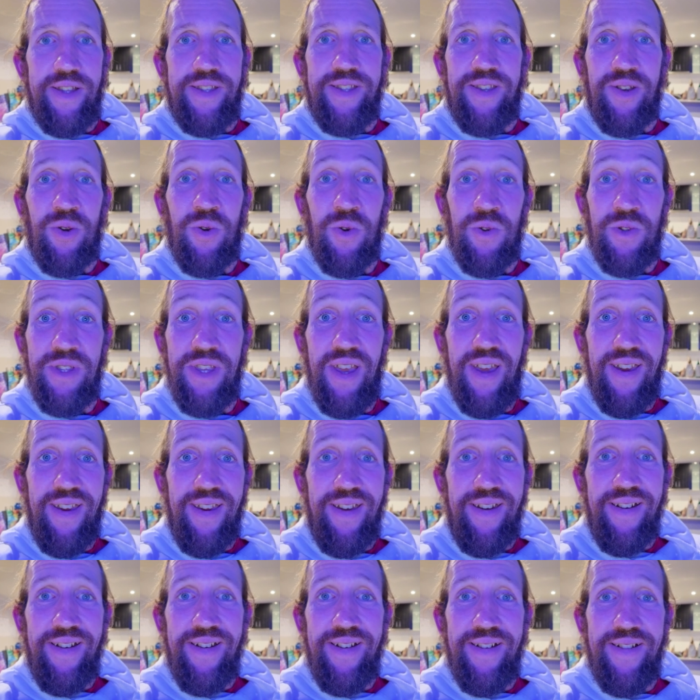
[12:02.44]
it's a good
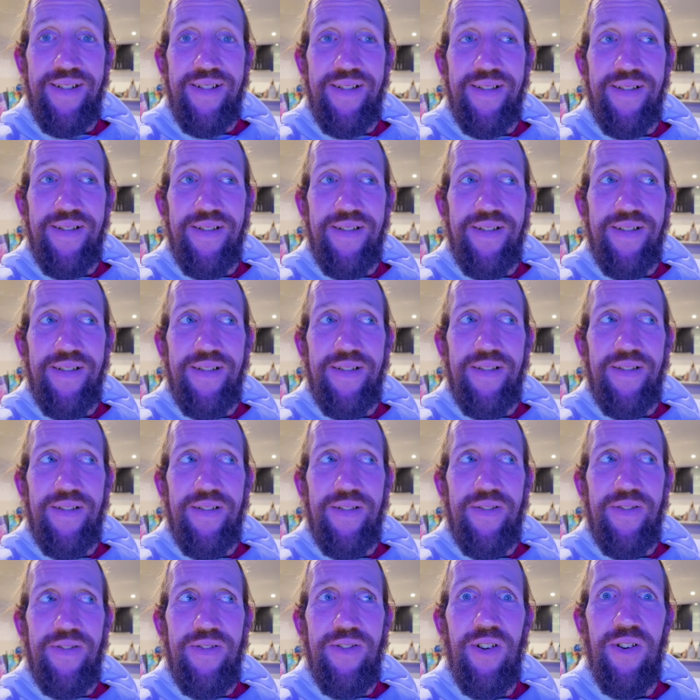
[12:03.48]
day.
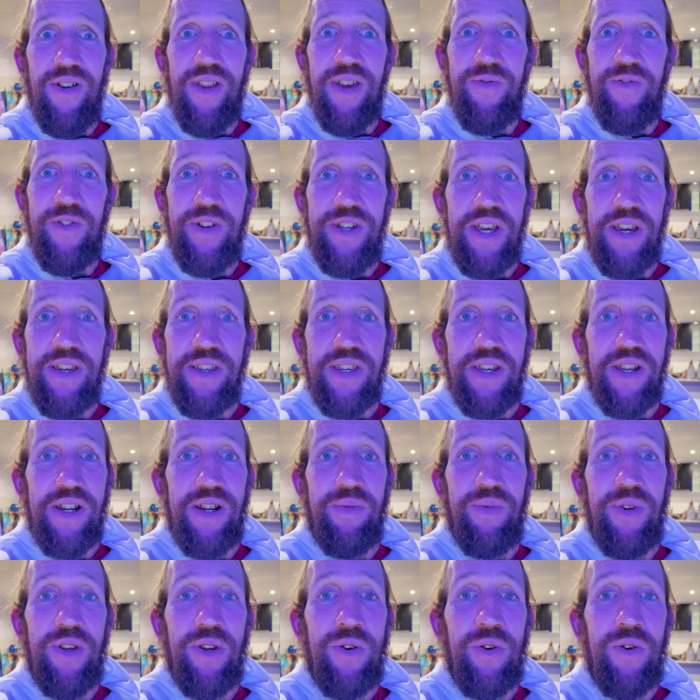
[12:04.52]
Not every day is
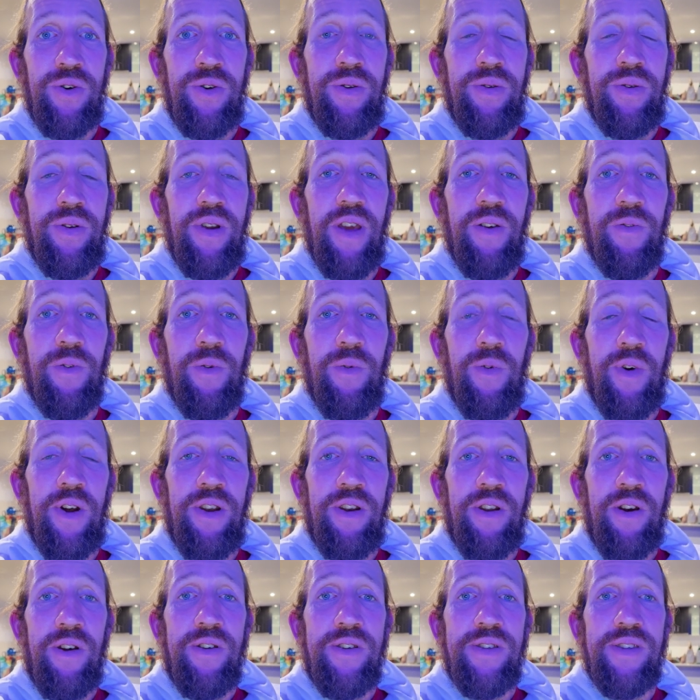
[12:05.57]
going to be good.
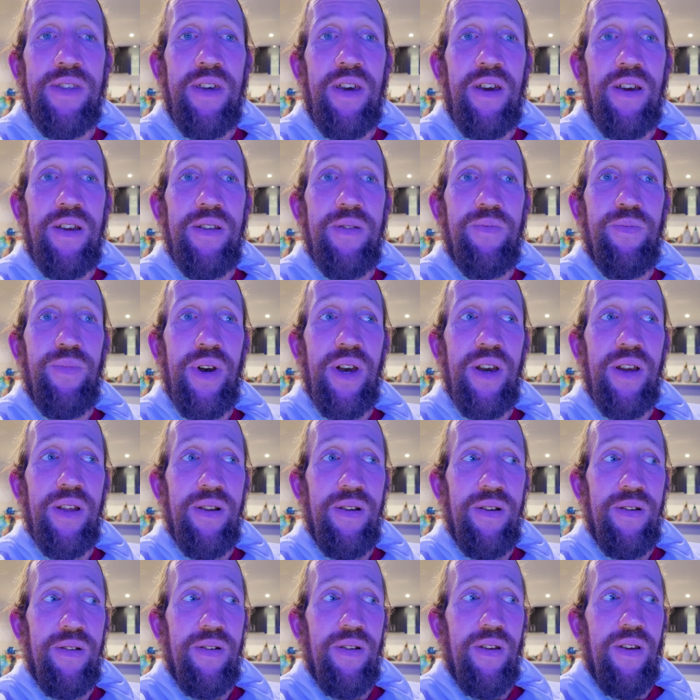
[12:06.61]
Everyone knows that.
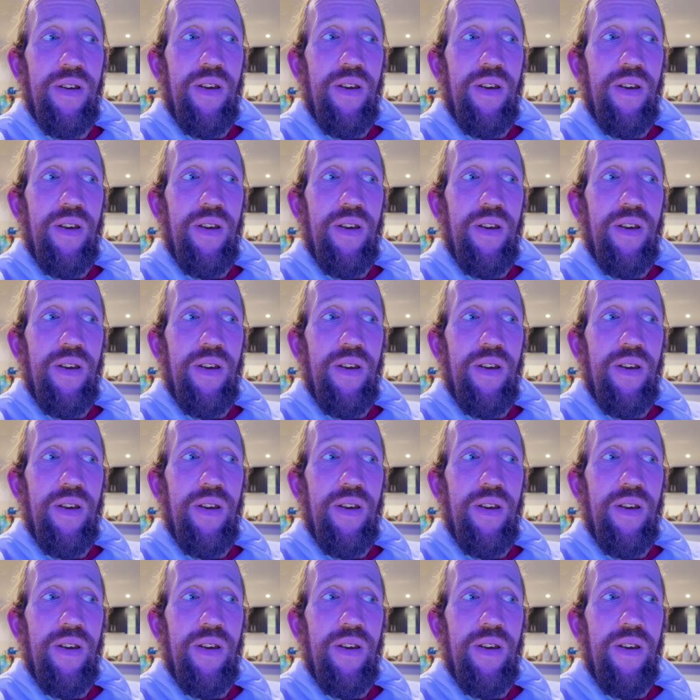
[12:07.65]
But